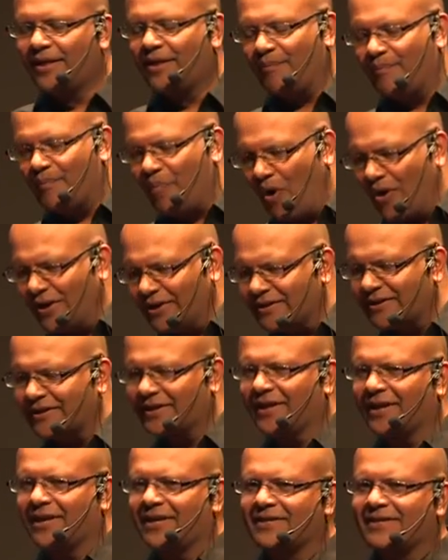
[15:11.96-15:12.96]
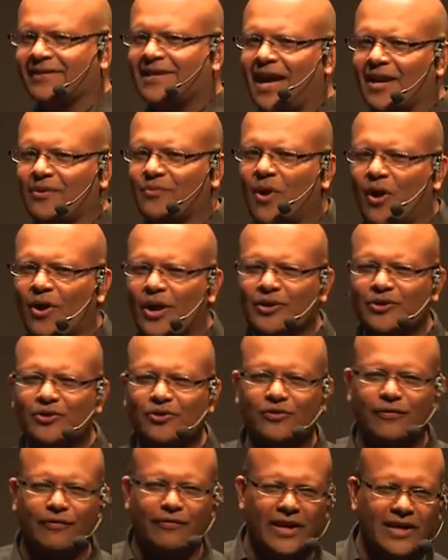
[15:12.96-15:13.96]
the point is that we are going
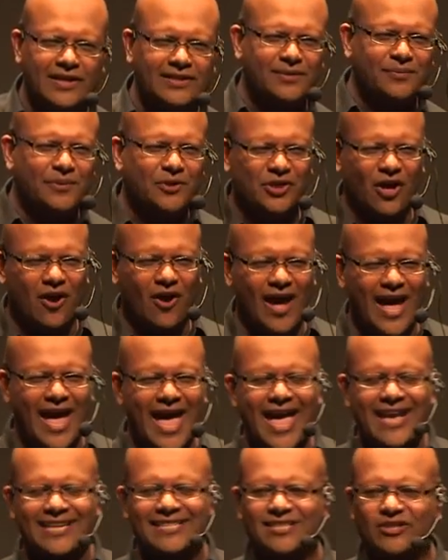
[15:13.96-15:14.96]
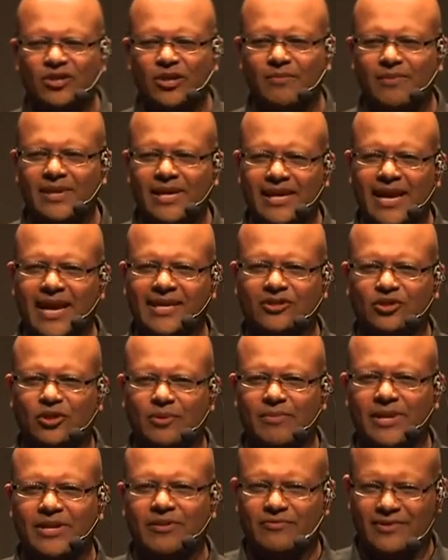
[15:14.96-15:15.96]
to do things which are extremely,
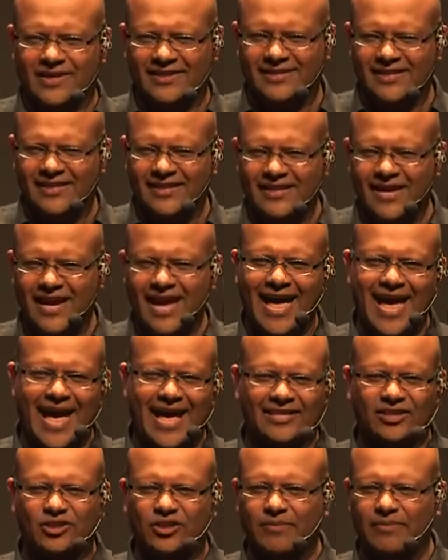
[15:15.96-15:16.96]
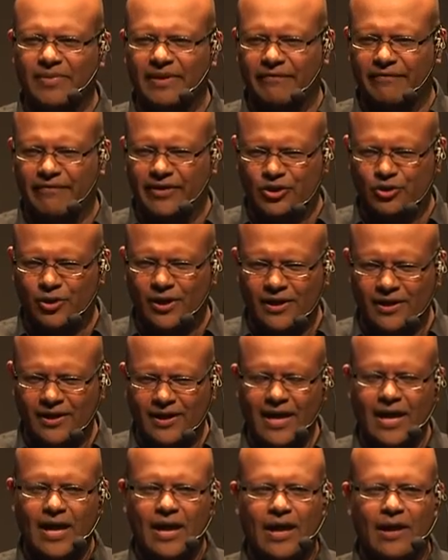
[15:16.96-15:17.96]
extremely interesting, extremely
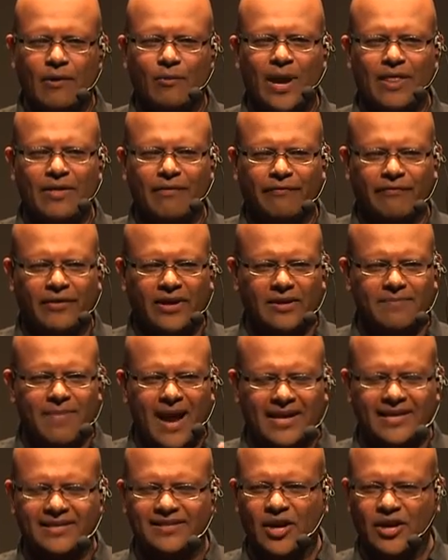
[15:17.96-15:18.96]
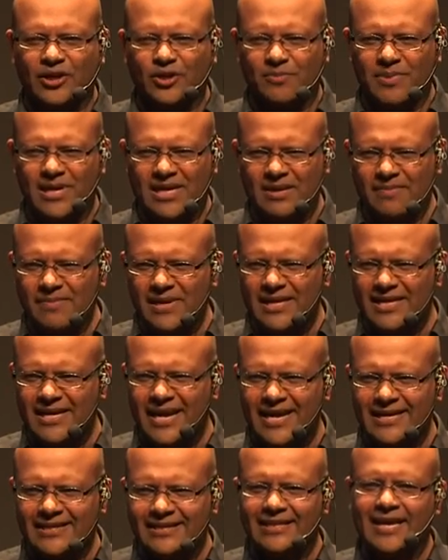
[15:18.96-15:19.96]
visual, where the feedback is going to be
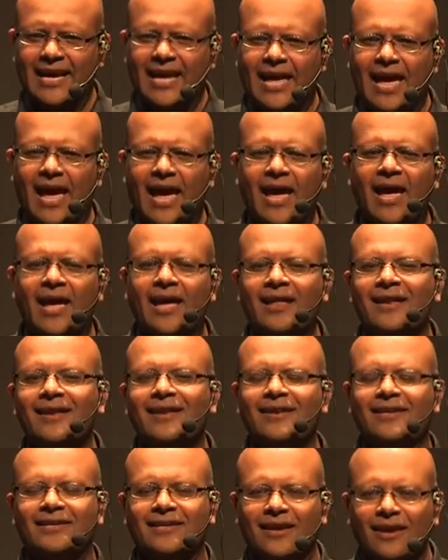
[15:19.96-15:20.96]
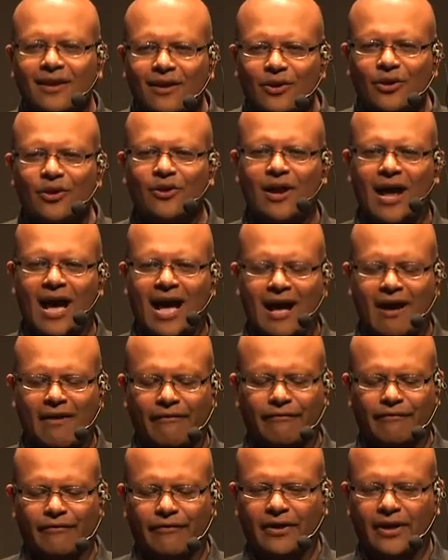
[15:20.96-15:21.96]
immediate, and you'll
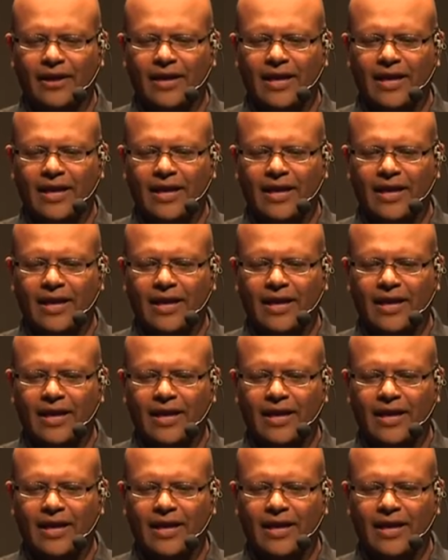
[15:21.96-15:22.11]
have